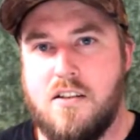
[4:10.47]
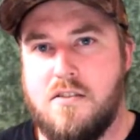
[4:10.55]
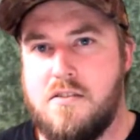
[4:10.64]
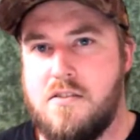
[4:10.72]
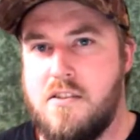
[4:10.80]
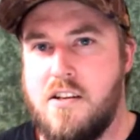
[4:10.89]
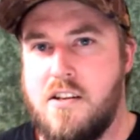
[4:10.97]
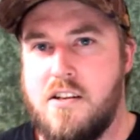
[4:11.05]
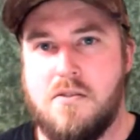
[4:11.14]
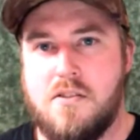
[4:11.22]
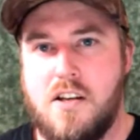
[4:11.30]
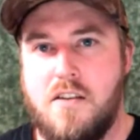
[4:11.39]

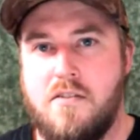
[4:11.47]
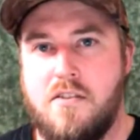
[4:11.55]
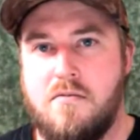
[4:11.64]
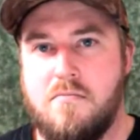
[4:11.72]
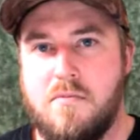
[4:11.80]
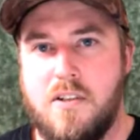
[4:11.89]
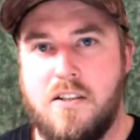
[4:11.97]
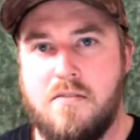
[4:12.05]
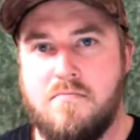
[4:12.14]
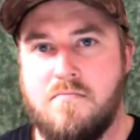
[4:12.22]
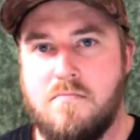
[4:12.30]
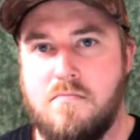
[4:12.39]
6 or 7,
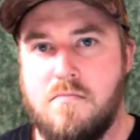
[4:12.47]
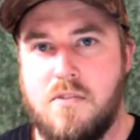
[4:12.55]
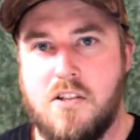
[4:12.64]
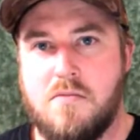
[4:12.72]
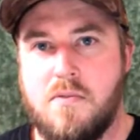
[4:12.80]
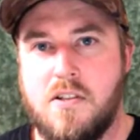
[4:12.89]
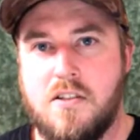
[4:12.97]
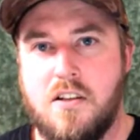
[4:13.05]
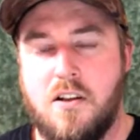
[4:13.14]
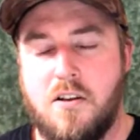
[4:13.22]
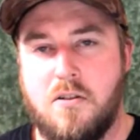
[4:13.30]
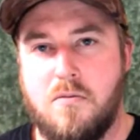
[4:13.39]
when just went to the
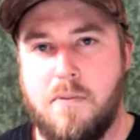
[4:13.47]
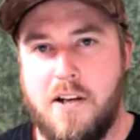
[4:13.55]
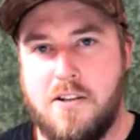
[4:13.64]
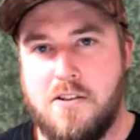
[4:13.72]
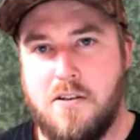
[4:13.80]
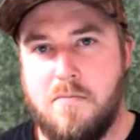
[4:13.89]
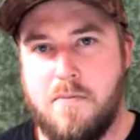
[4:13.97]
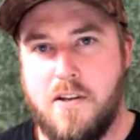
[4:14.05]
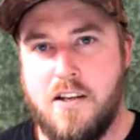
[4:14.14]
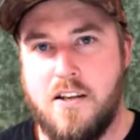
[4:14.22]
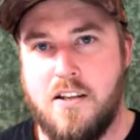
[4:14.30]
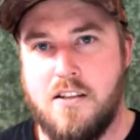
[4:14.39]
local pet shop
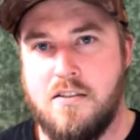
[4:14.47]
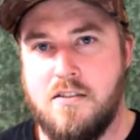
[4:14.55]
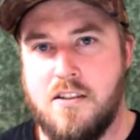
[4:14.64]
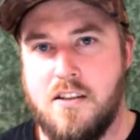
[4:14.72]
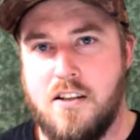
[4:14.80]
and